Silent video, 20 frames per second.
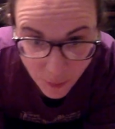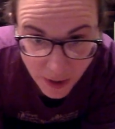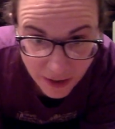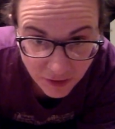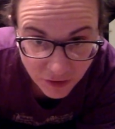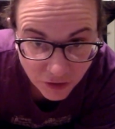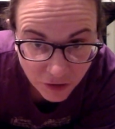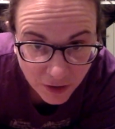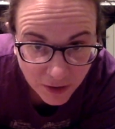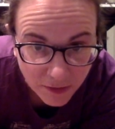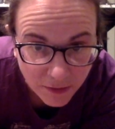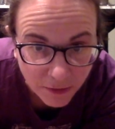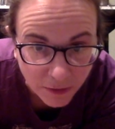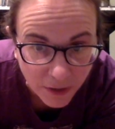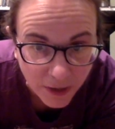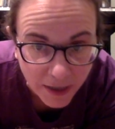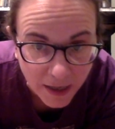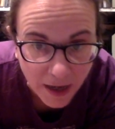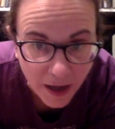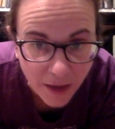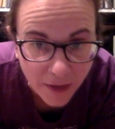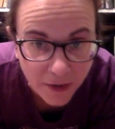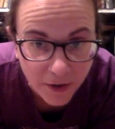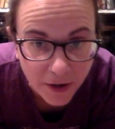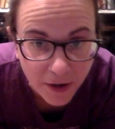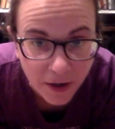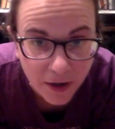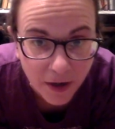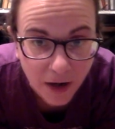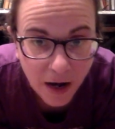questions or any
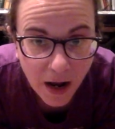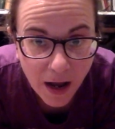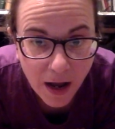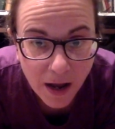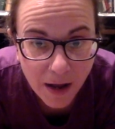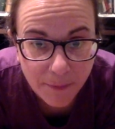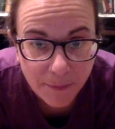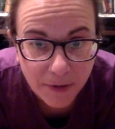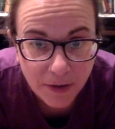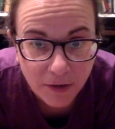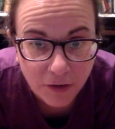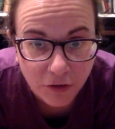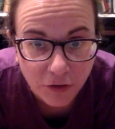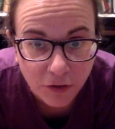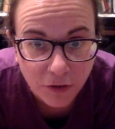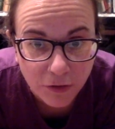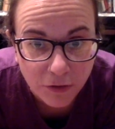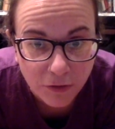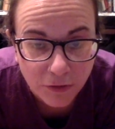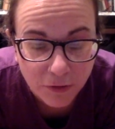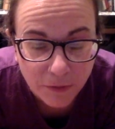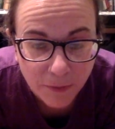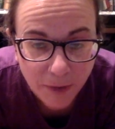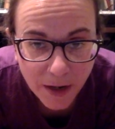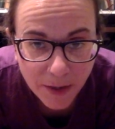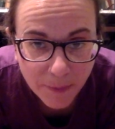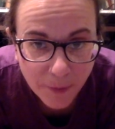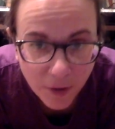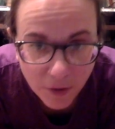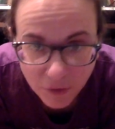other issues or
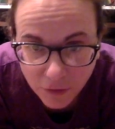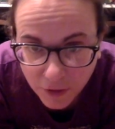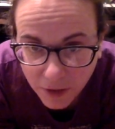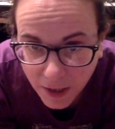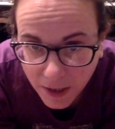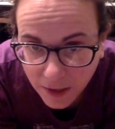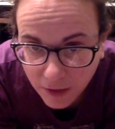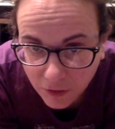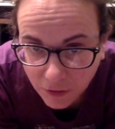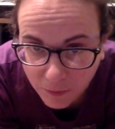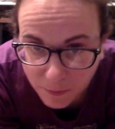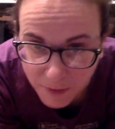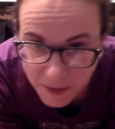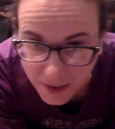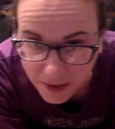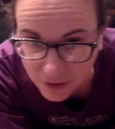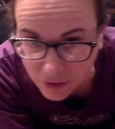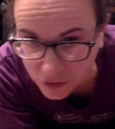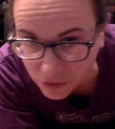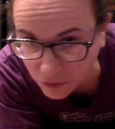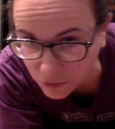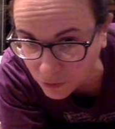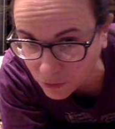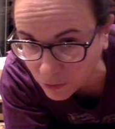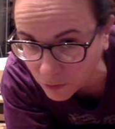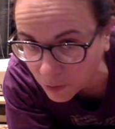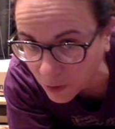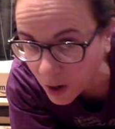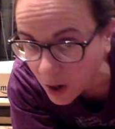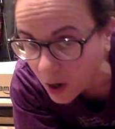body parts you'd like me
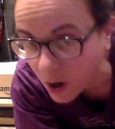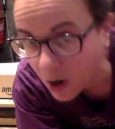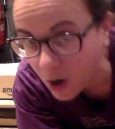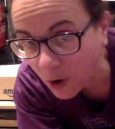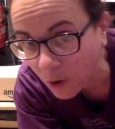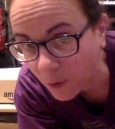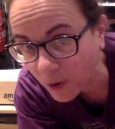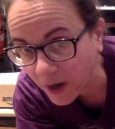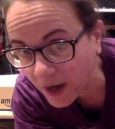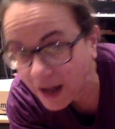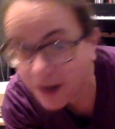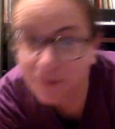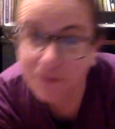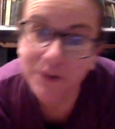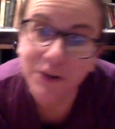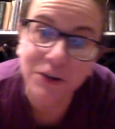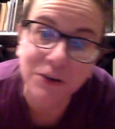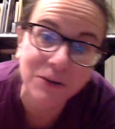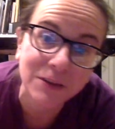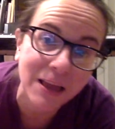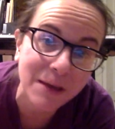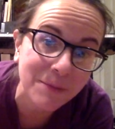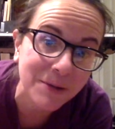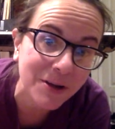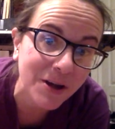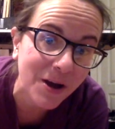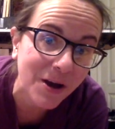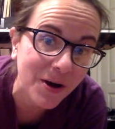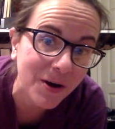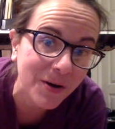to work out for you, let me
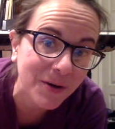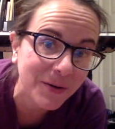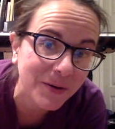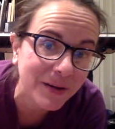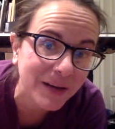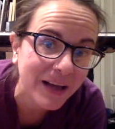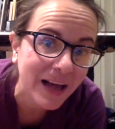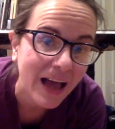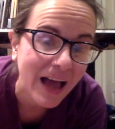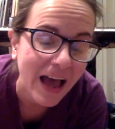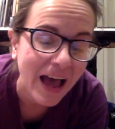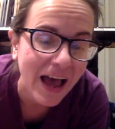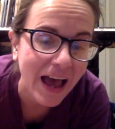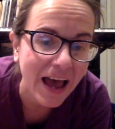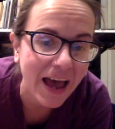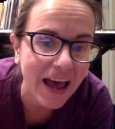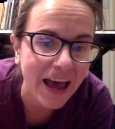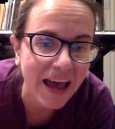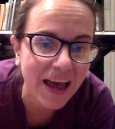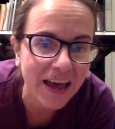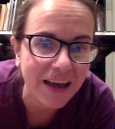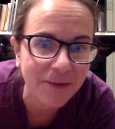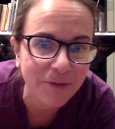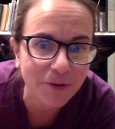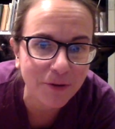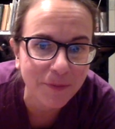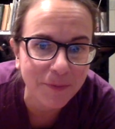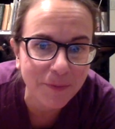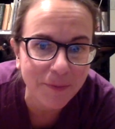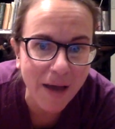know. And
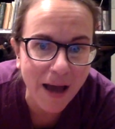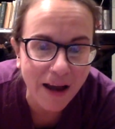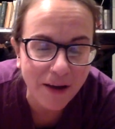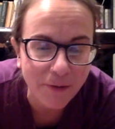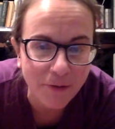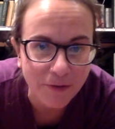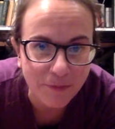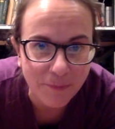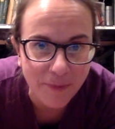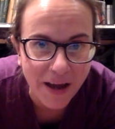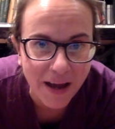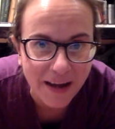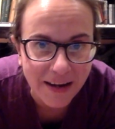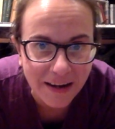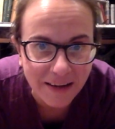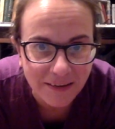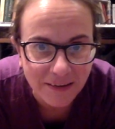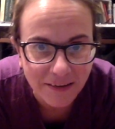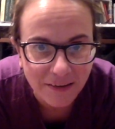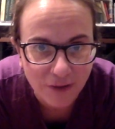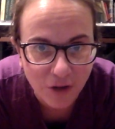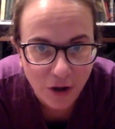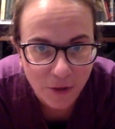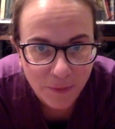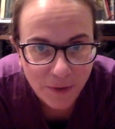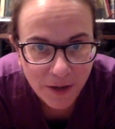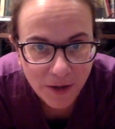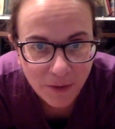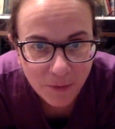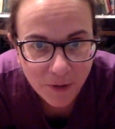we'll be back with my next
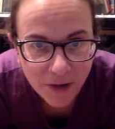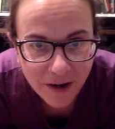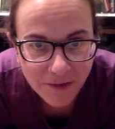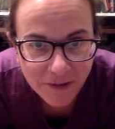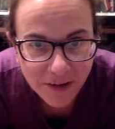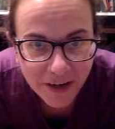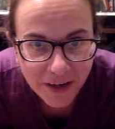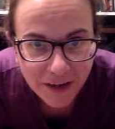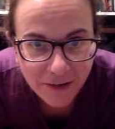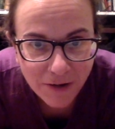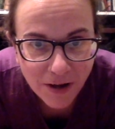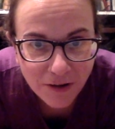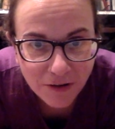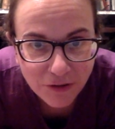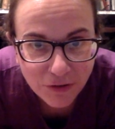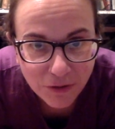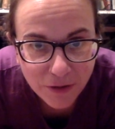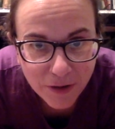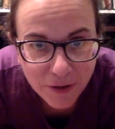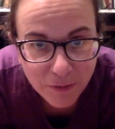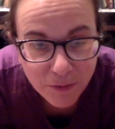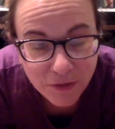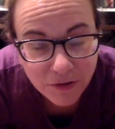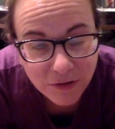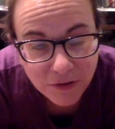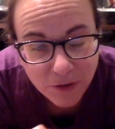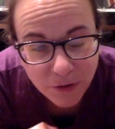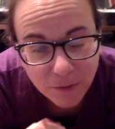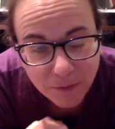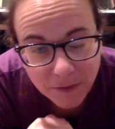installment whenever I get around to it,
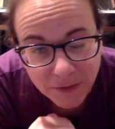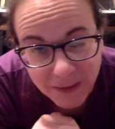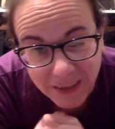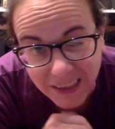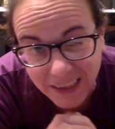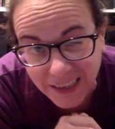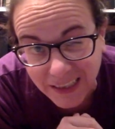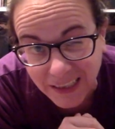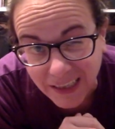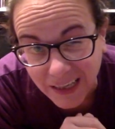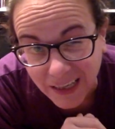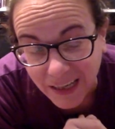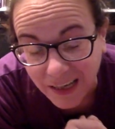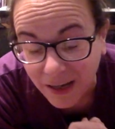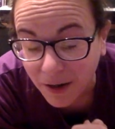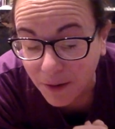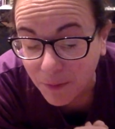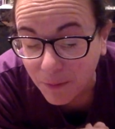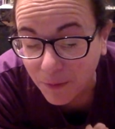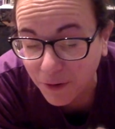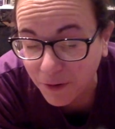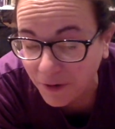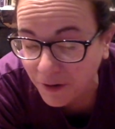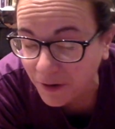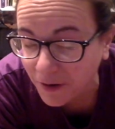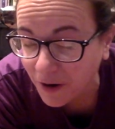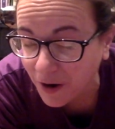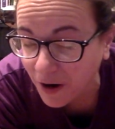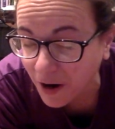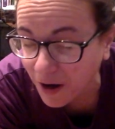which is hopefully
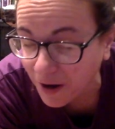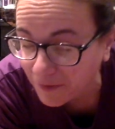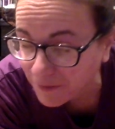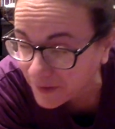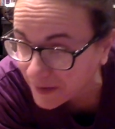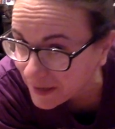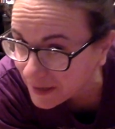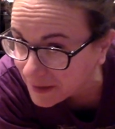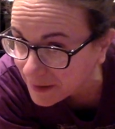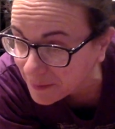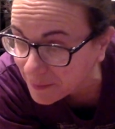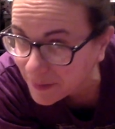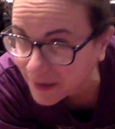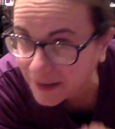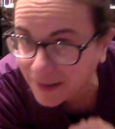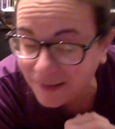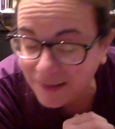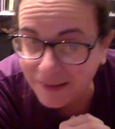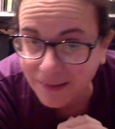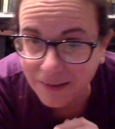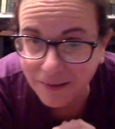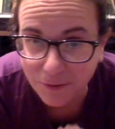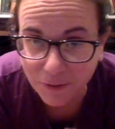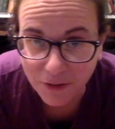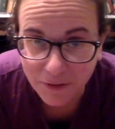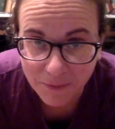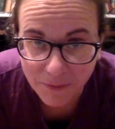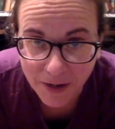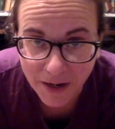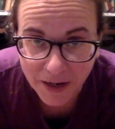more often, because this is
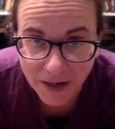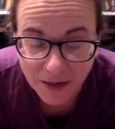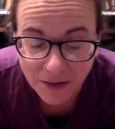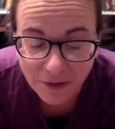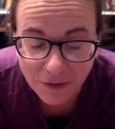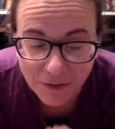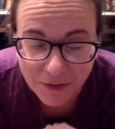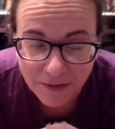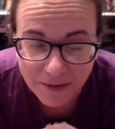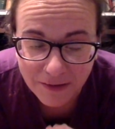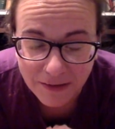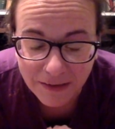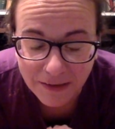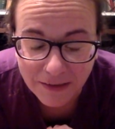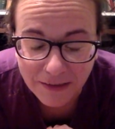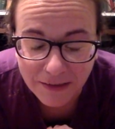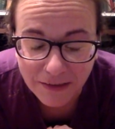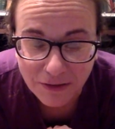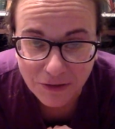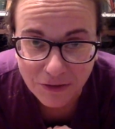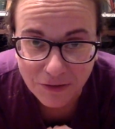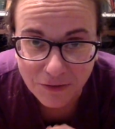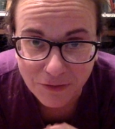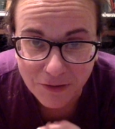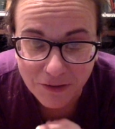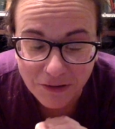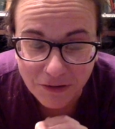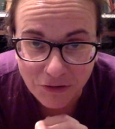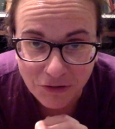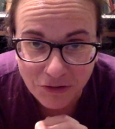one of my 2018 New Year's
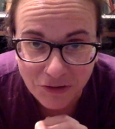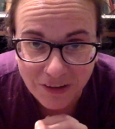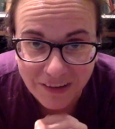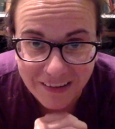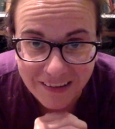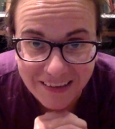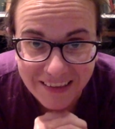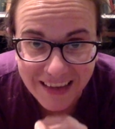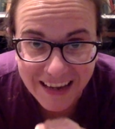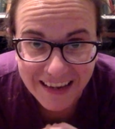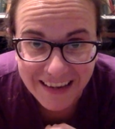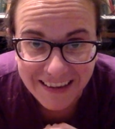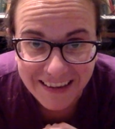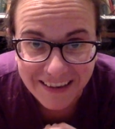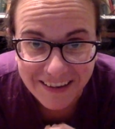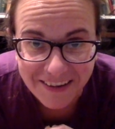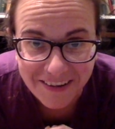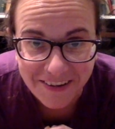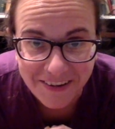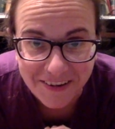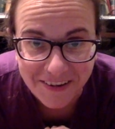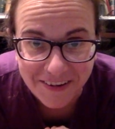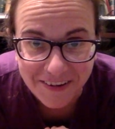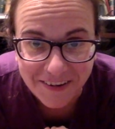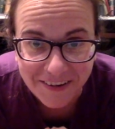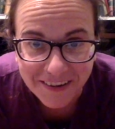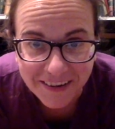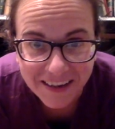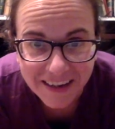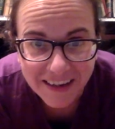resolutions. Thank
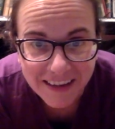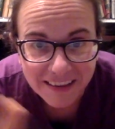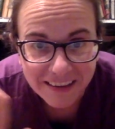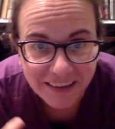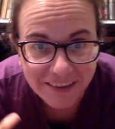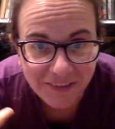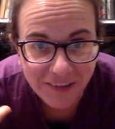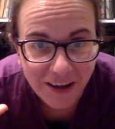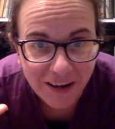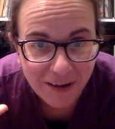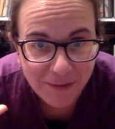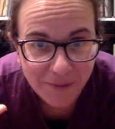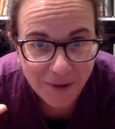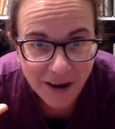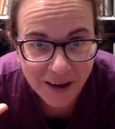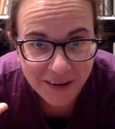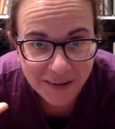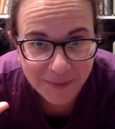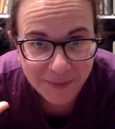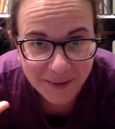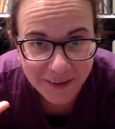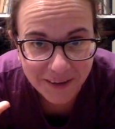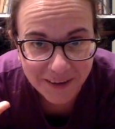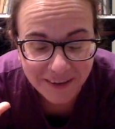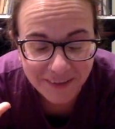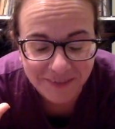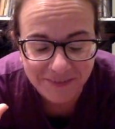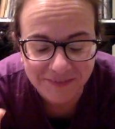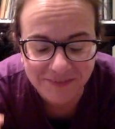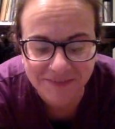you. Live long and prosper.